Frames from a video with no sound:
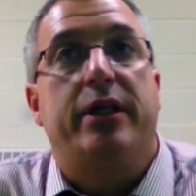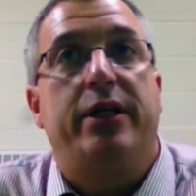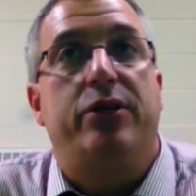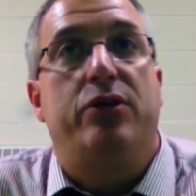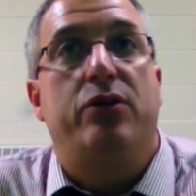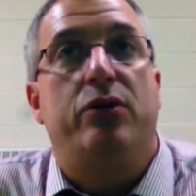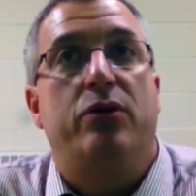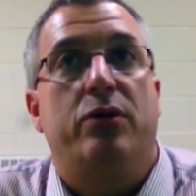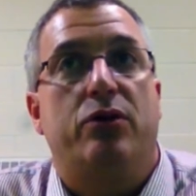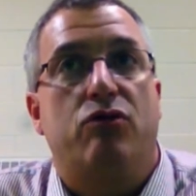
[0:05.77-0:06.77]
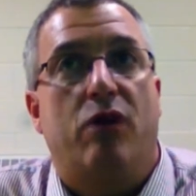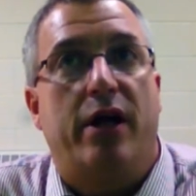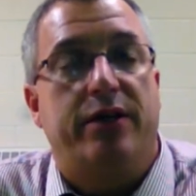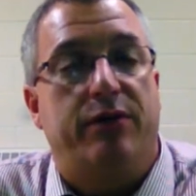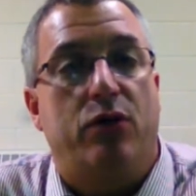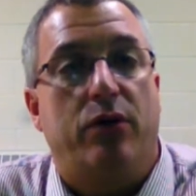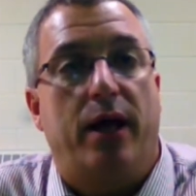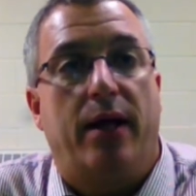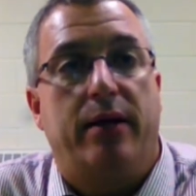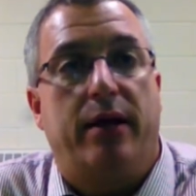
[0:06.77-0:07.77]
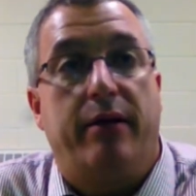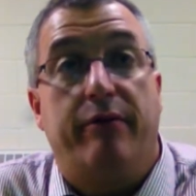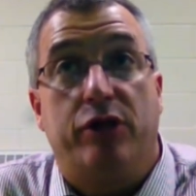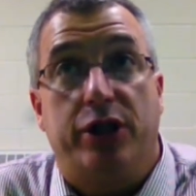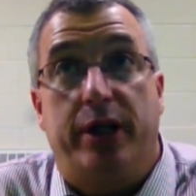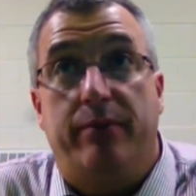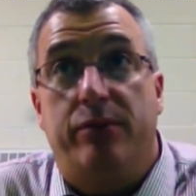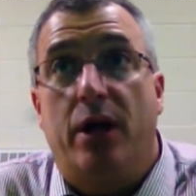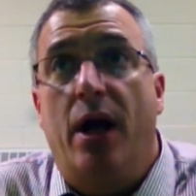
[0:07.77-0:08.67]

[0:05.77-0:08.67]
lead to the rise of totalitarian regimes?